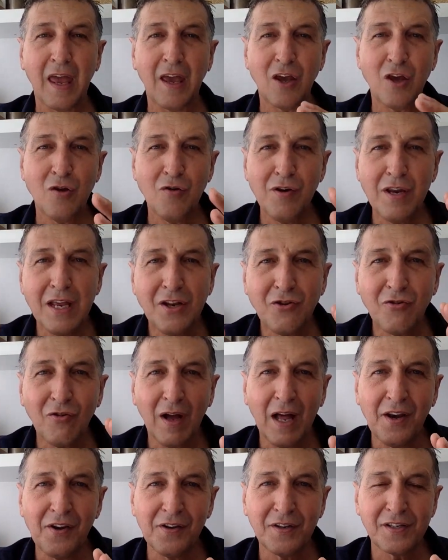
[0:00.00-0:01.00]
You need to
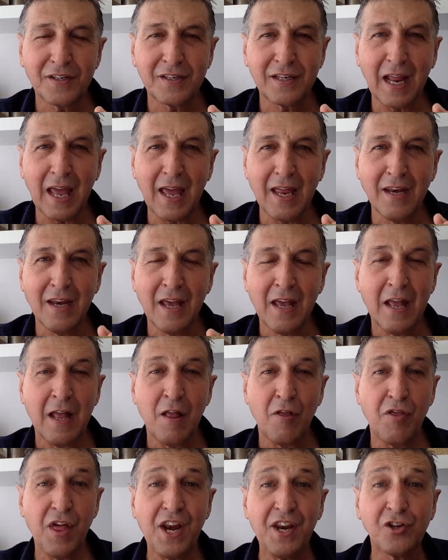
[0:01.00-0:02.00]
understand
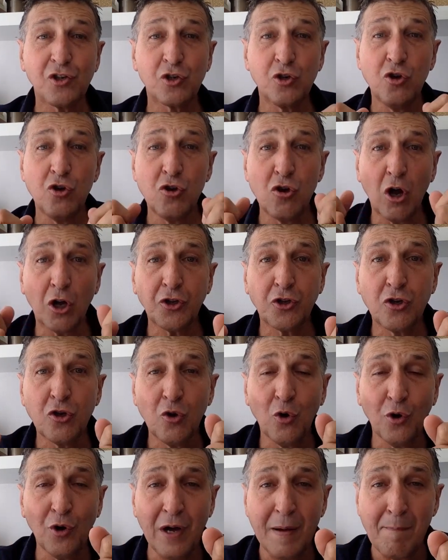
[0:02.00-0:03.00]
that it's not
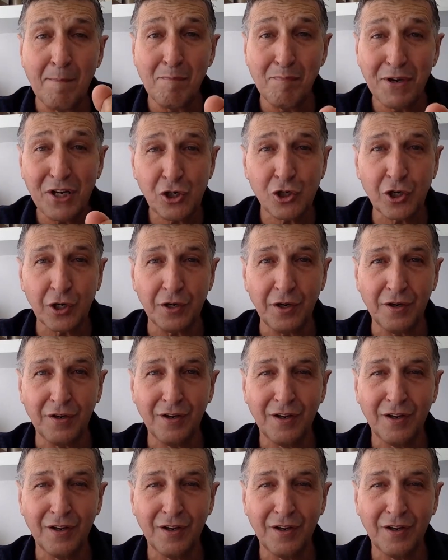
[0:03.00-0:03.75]
your ambition